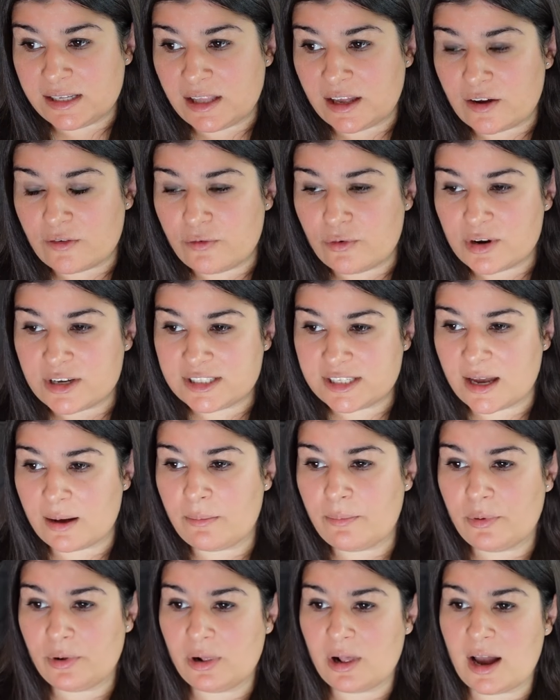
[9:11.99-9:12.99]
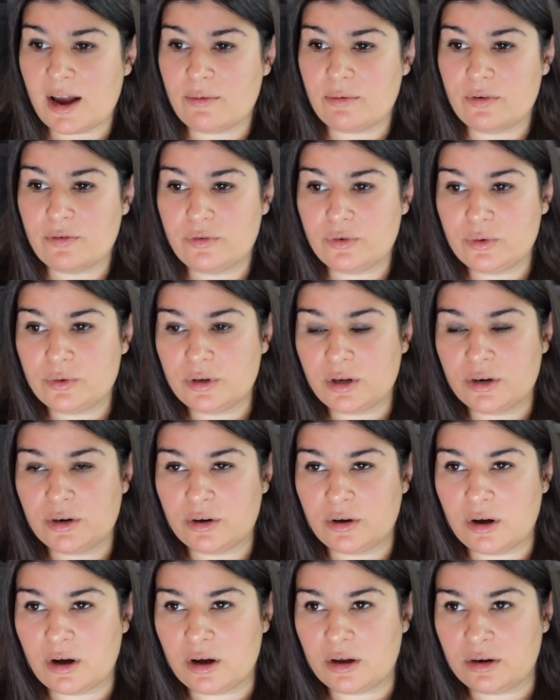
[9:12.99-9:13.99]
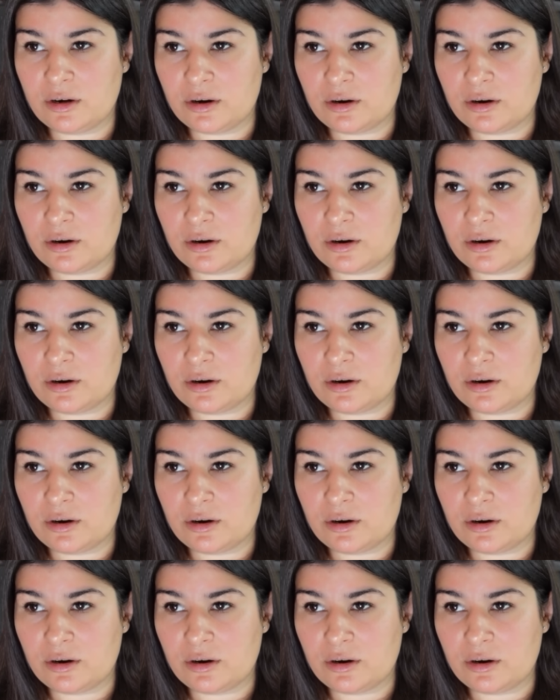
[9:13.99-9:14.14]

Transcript: like, for example, I reviewed an